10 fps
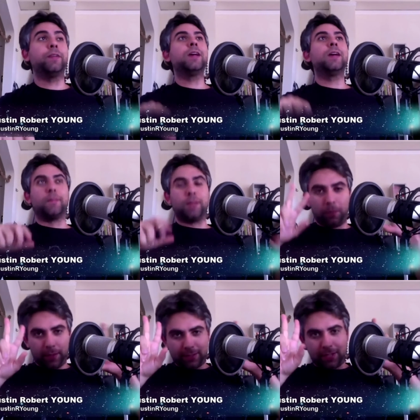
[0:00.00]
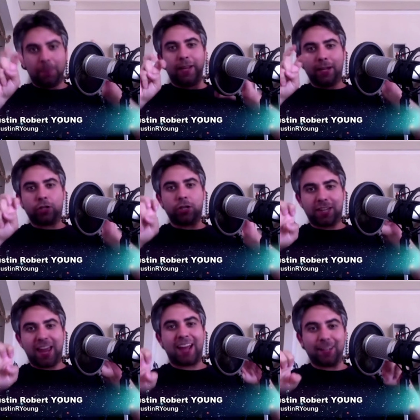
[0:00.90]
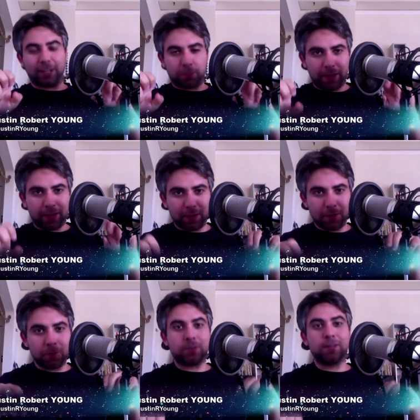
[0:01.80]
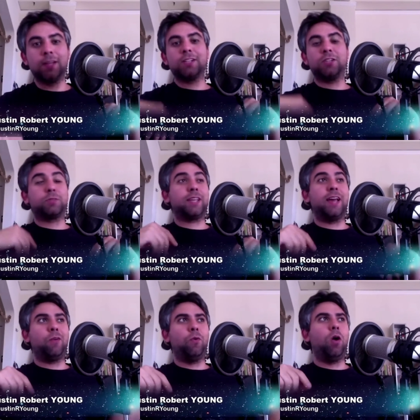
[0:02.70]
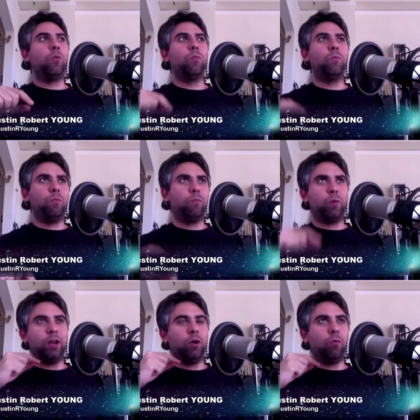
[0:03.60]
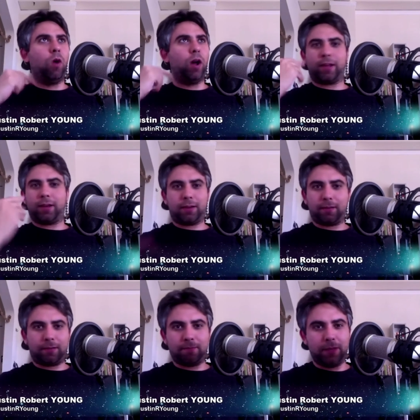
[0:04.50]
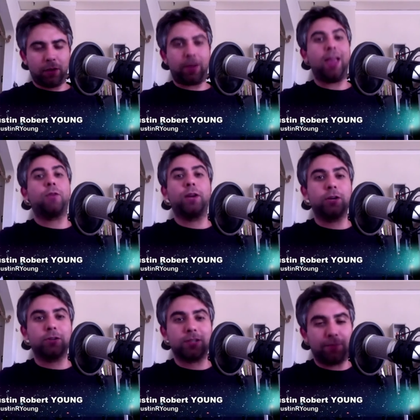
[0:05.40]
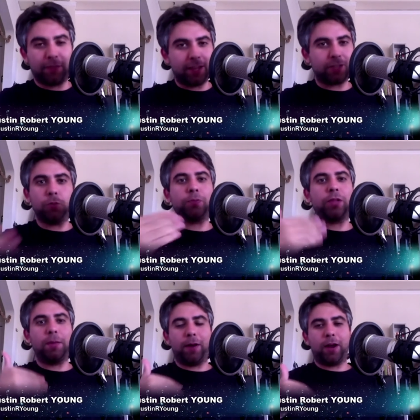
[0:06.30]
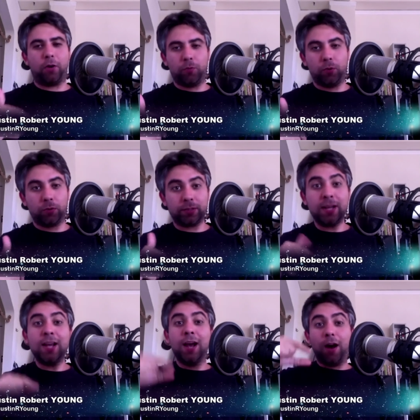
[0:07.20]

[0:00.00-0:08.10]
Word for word: of you know intimidation tactics being used to say well we don't want to you know carry your stuff unless you play by our rules